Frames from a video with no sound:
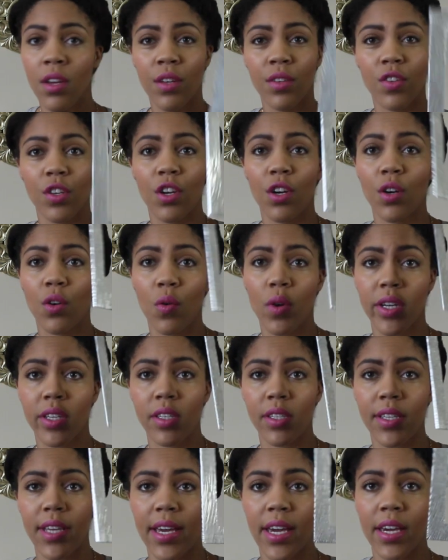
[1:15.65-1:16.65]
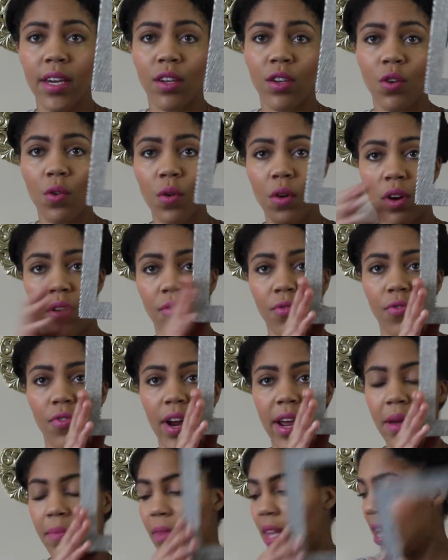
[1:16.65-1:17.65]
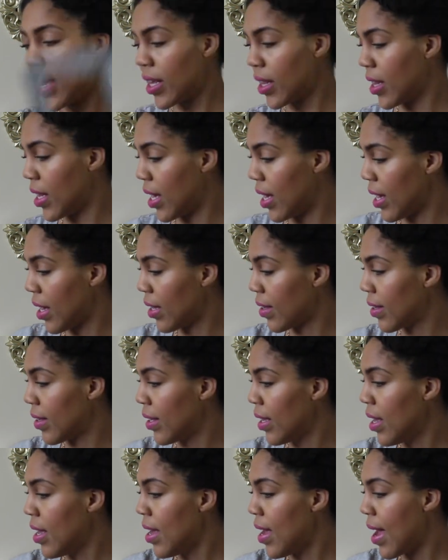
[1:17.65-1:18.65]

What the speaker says: So you're going to take your frame like this